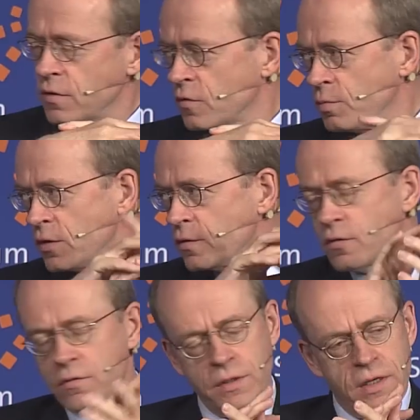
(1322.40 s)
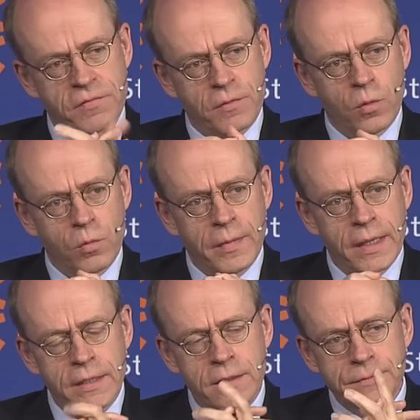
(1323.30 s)
experiences we have all
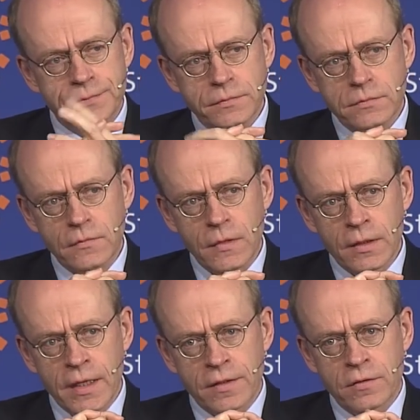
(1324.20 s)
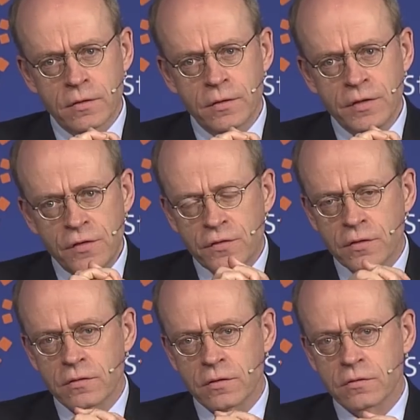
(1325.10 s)
made, that
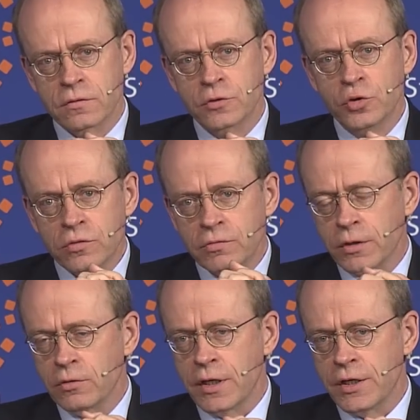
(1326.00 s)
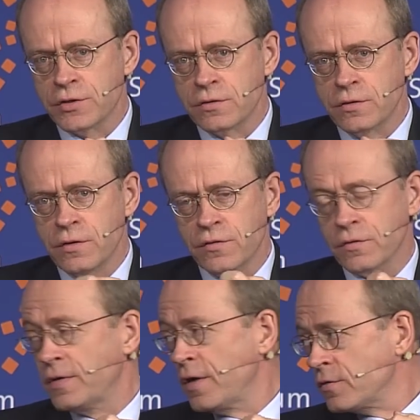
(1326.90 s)
decent and good regulation is
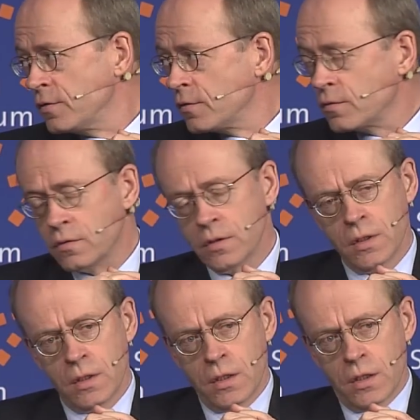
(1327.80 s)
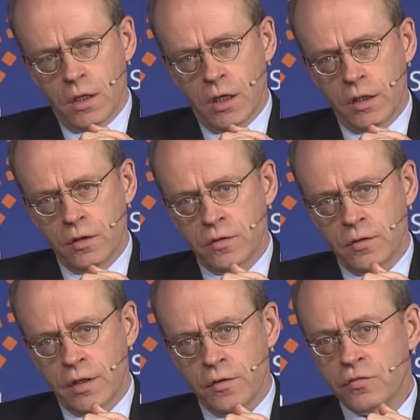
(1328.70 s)
of essence, and
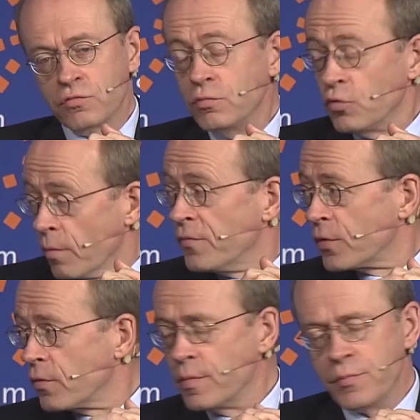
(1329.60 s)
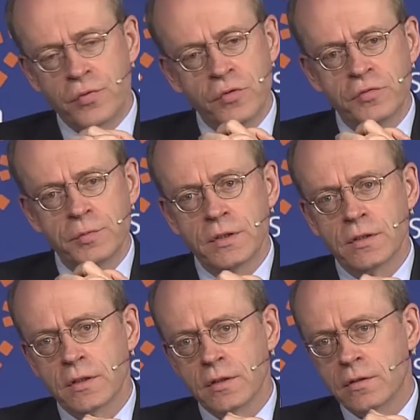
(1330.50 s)
there is room for improvement,
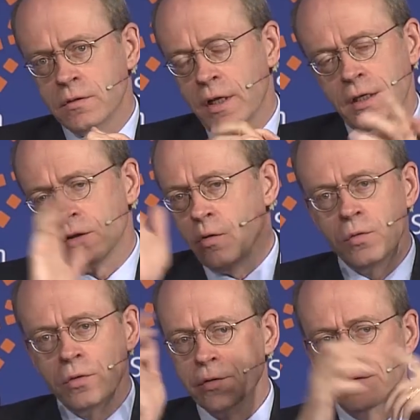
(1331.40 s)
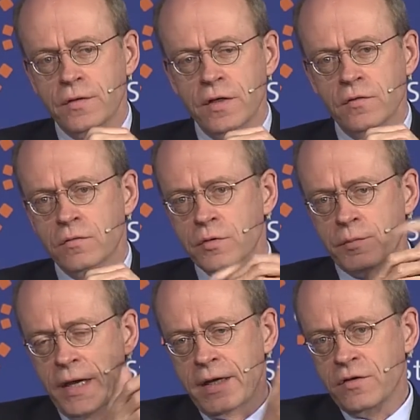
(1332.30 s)
and like in all those things
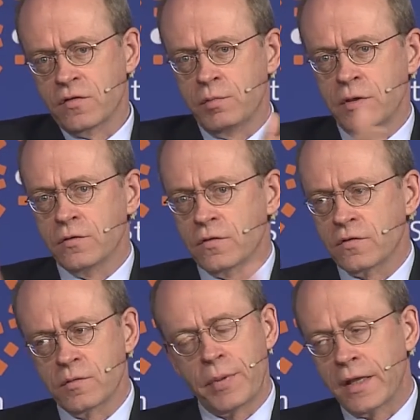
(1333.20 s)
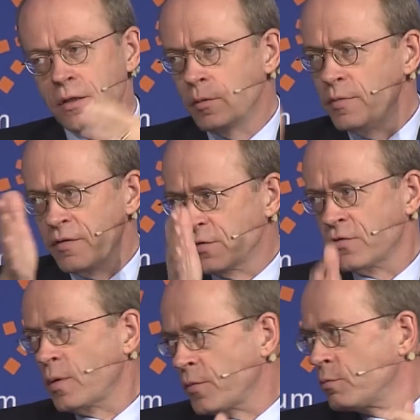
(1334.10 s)
with bad experiences, the pendulum never
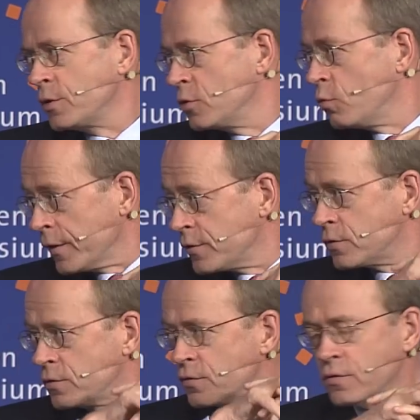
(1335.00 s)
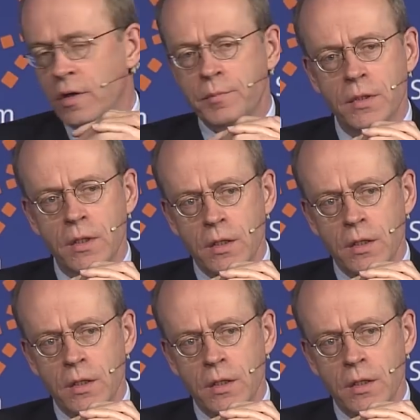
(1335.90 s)
stops where you want it to stop.